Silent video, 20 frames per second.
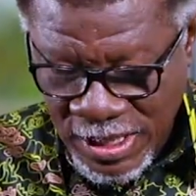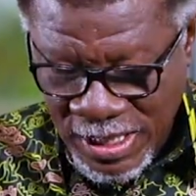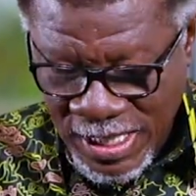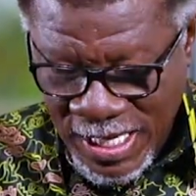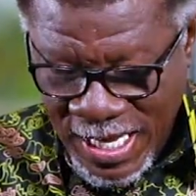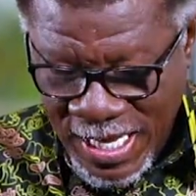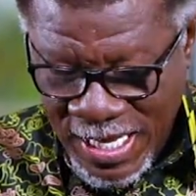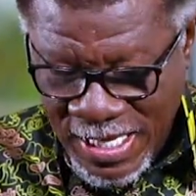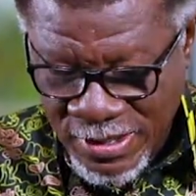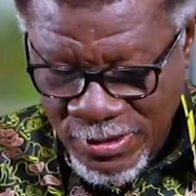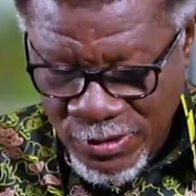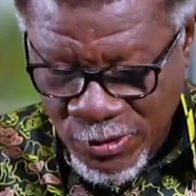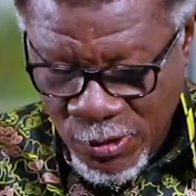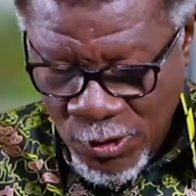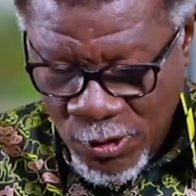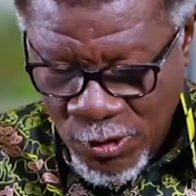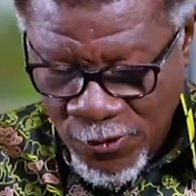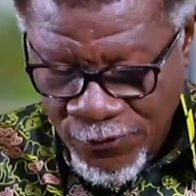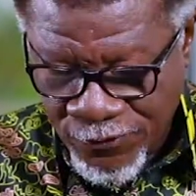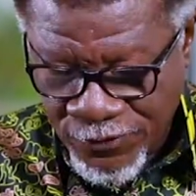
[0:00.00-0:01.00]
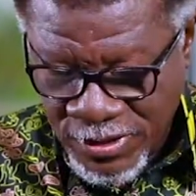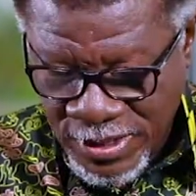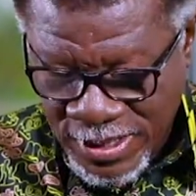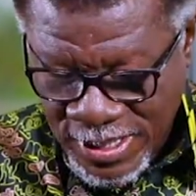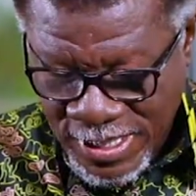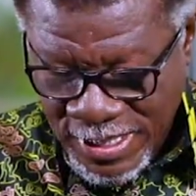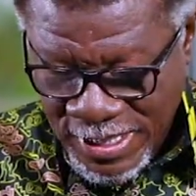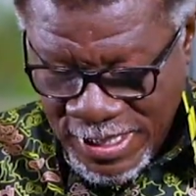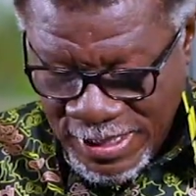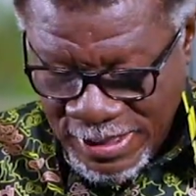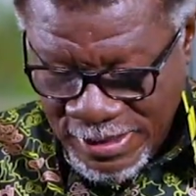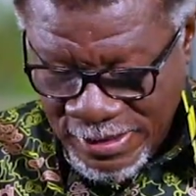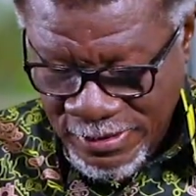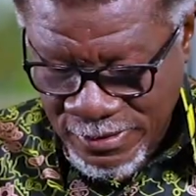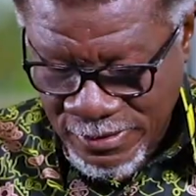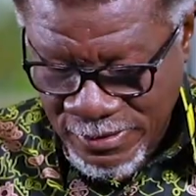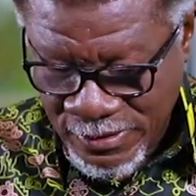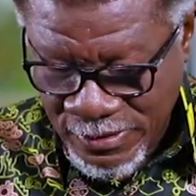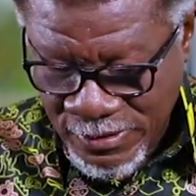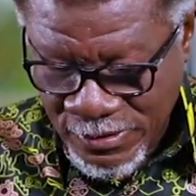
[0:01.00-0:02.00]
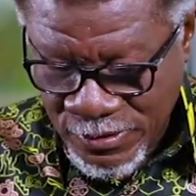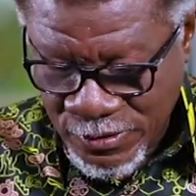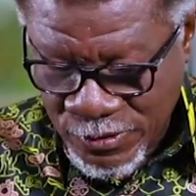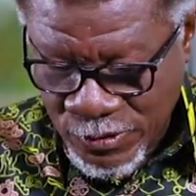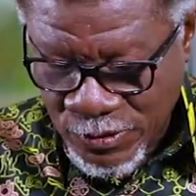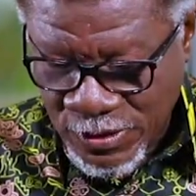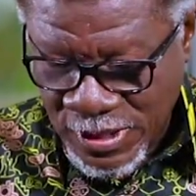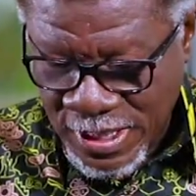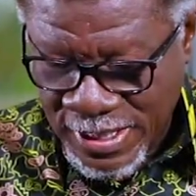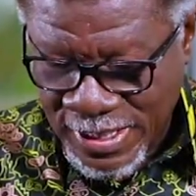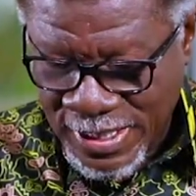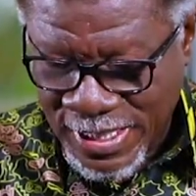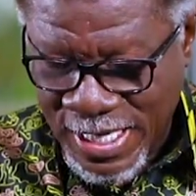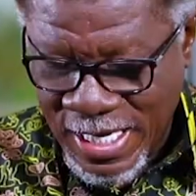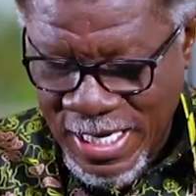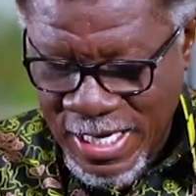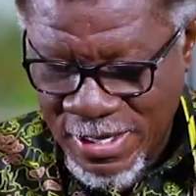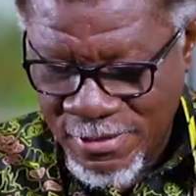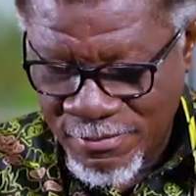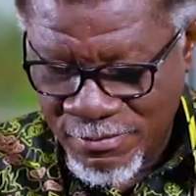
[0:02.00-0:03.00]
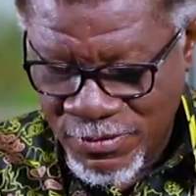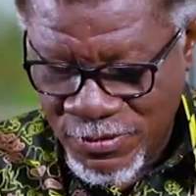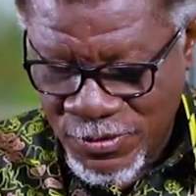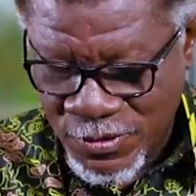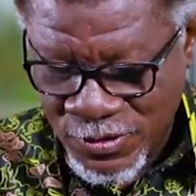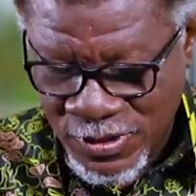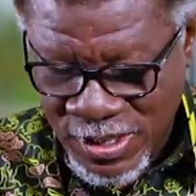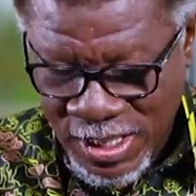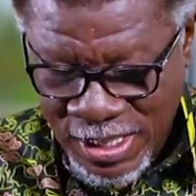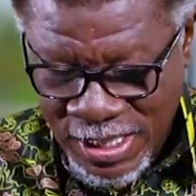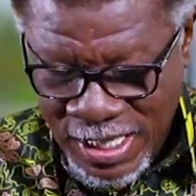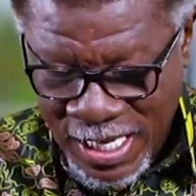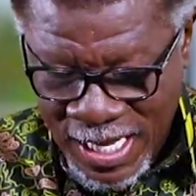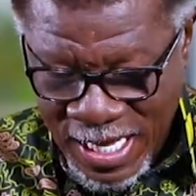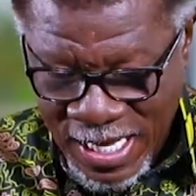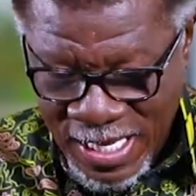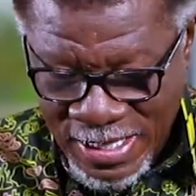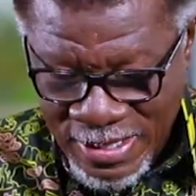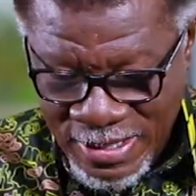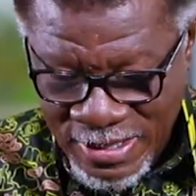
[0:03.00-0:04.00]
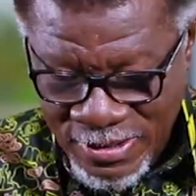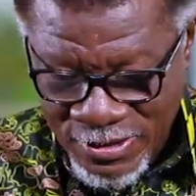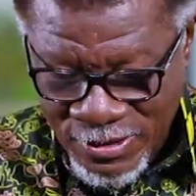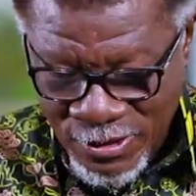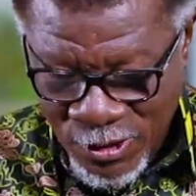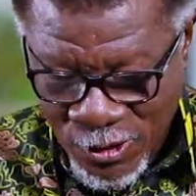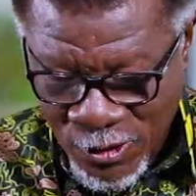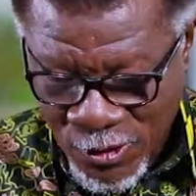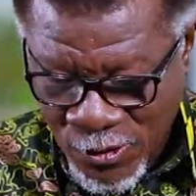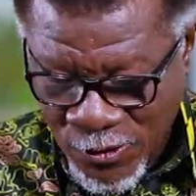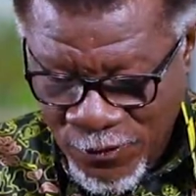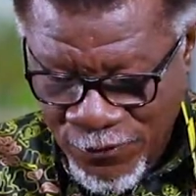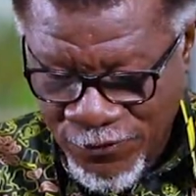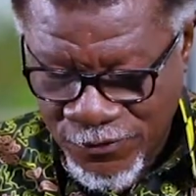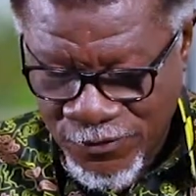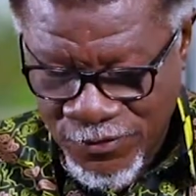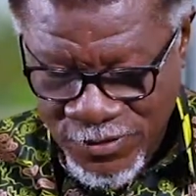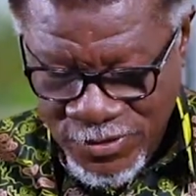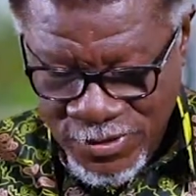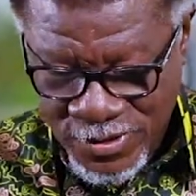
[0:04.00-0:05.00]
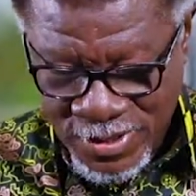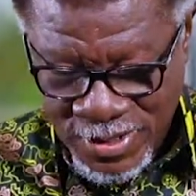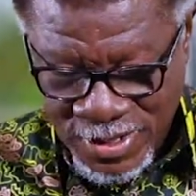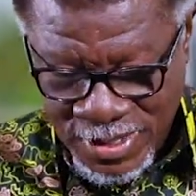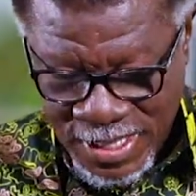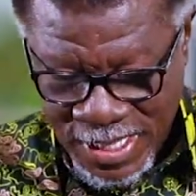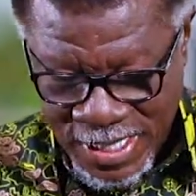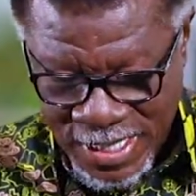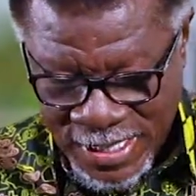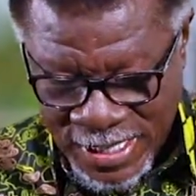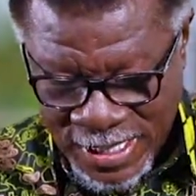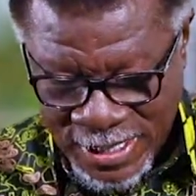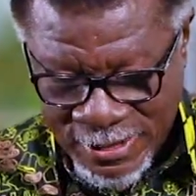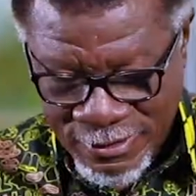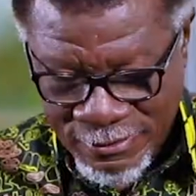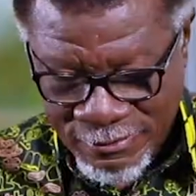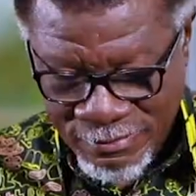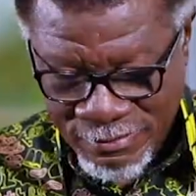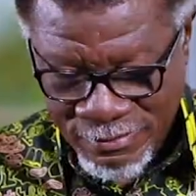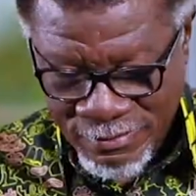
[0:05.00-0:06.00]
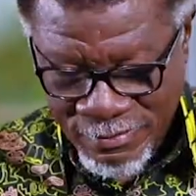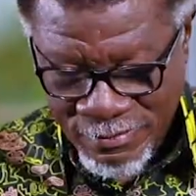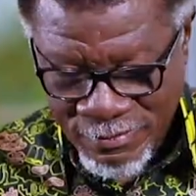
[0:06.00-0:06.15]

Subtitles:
the land of Canaan. So they came to the land of Canaan.